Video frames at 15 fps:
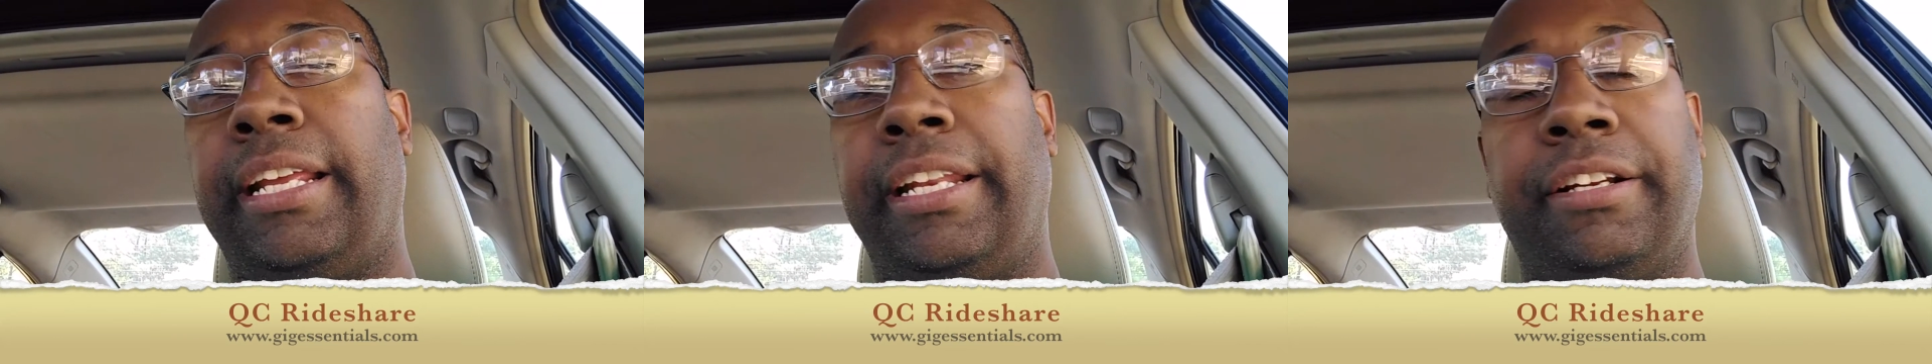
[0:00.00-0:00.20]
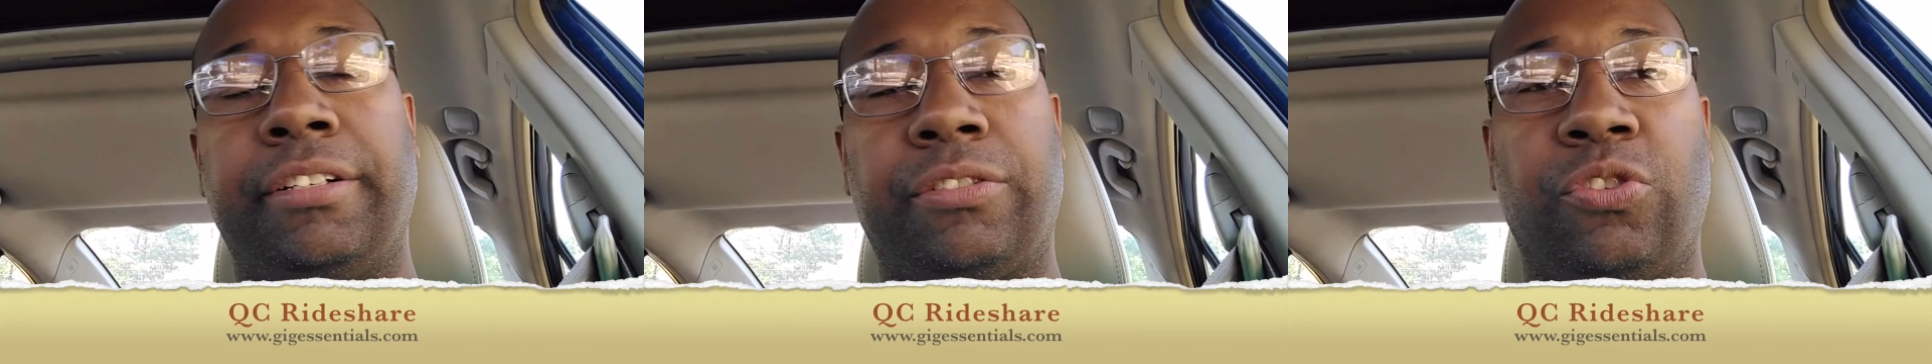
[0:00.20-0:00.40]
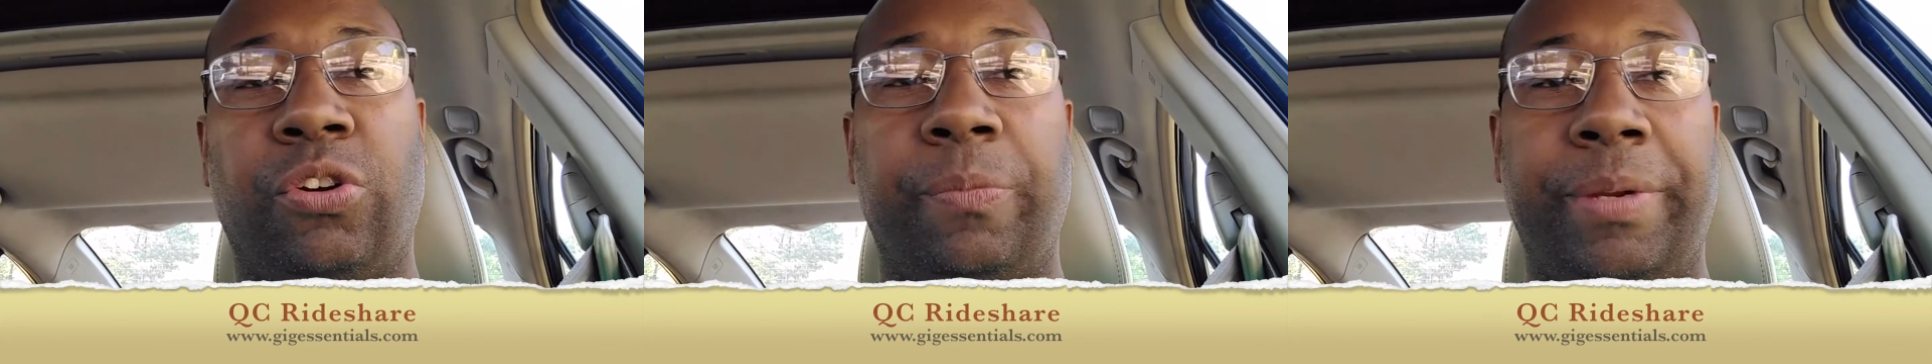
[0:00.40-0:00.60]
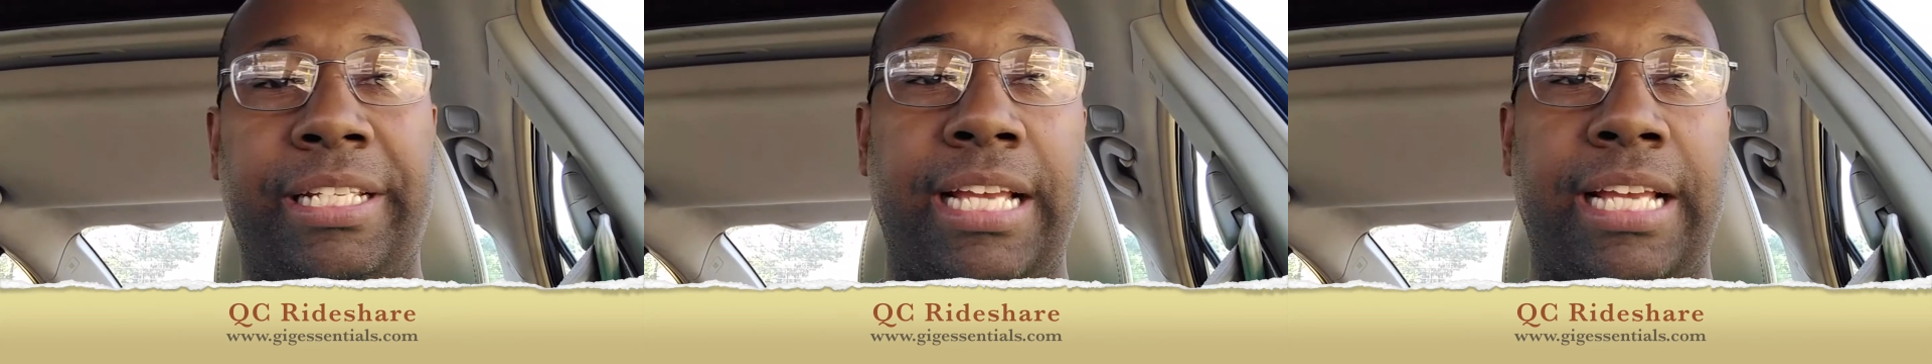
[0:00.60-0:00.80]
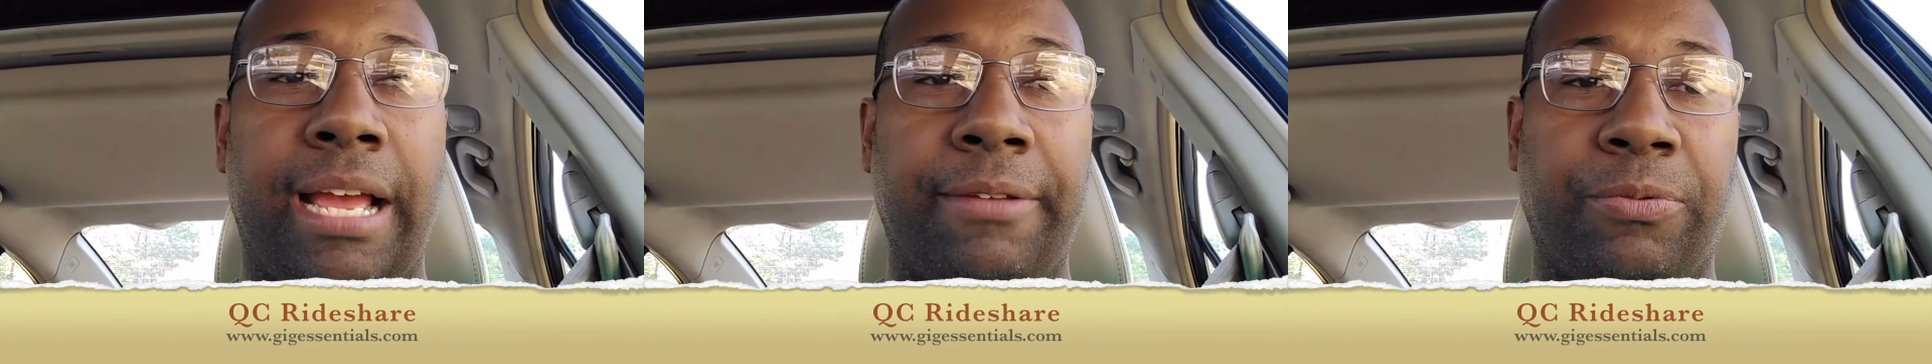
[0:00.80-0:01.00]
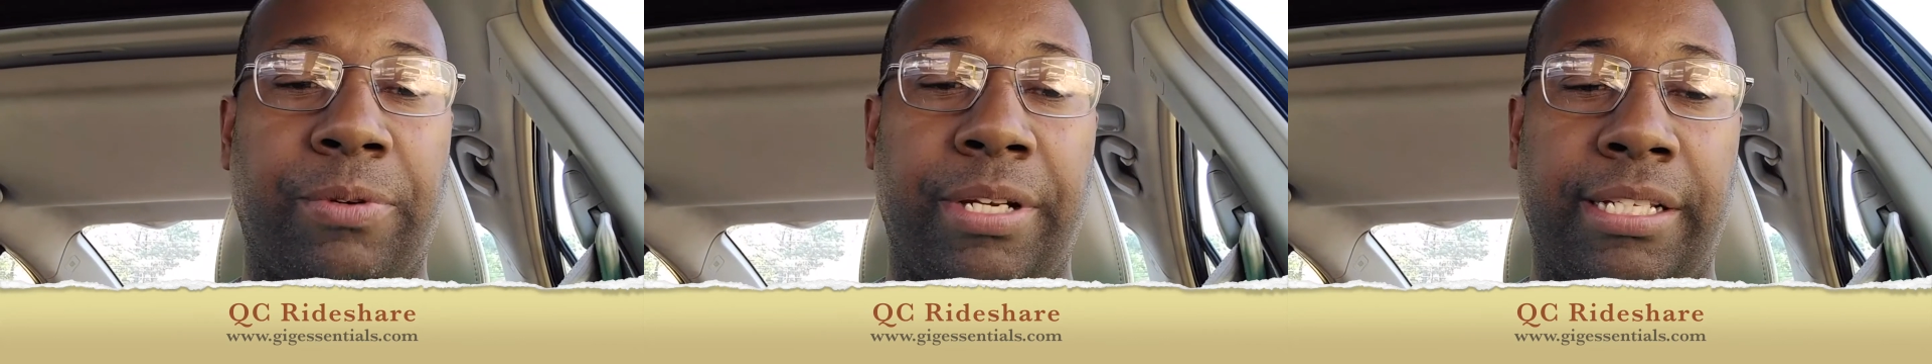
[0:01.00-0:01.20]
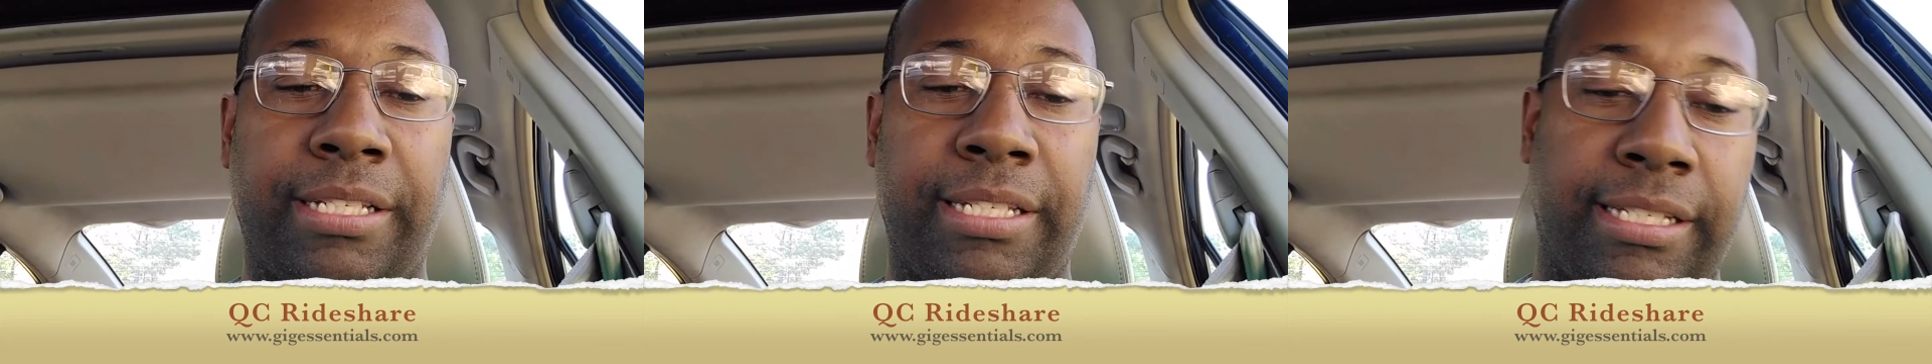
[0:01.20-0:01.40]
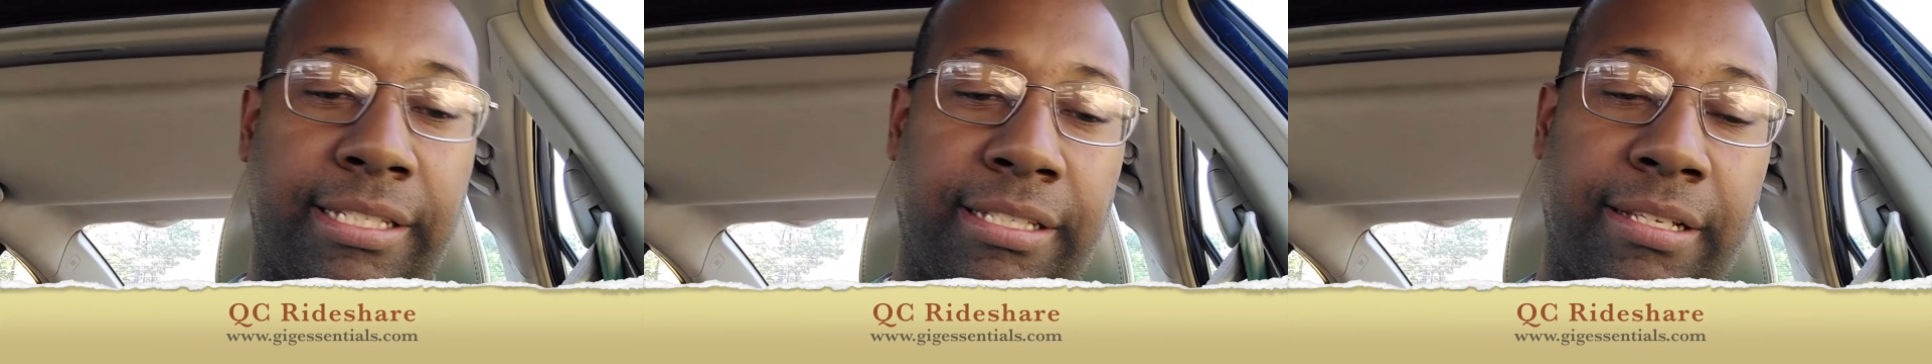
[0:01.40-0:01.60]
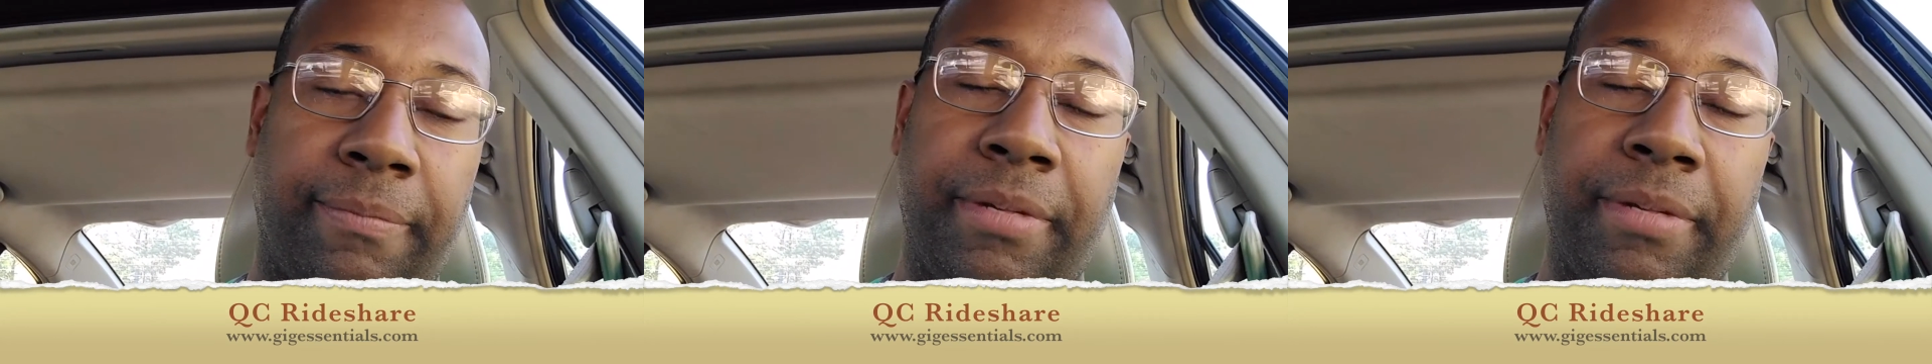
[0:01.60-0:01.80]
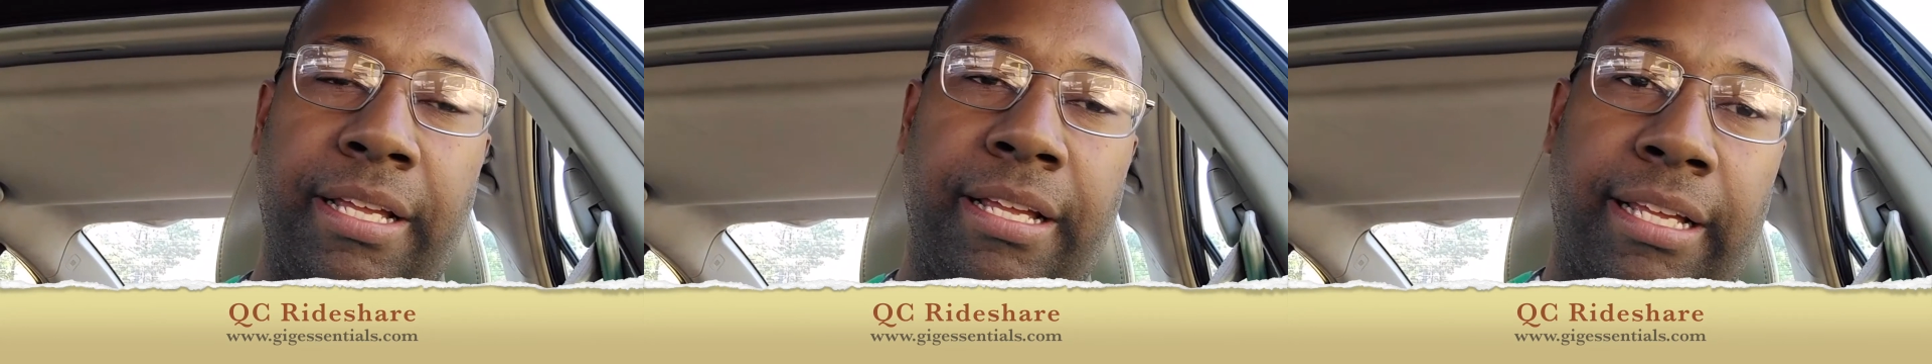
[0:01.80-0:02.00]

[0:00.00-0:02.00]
And there's going to be times when this system,